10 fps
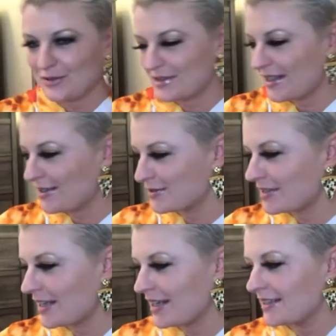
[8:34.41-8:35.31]
those
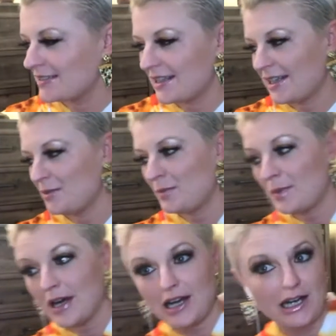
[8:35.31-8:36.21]
Legos, like I said,
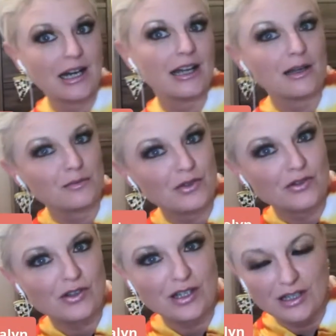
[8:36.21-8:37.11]
but I'm
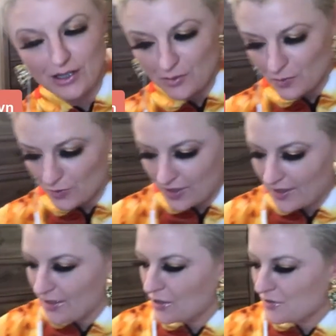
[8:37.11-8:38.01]
just gonna pull
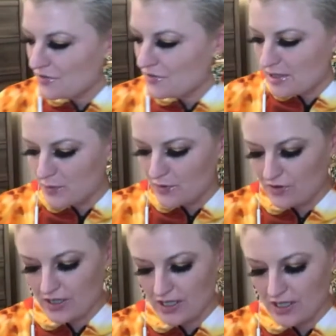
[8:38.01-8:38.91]
a little
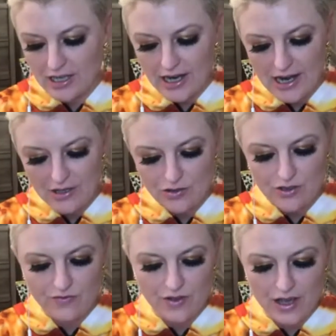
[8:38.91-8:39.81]
simple thing that I
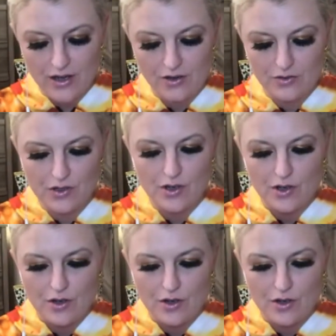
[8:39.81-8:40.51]
actually found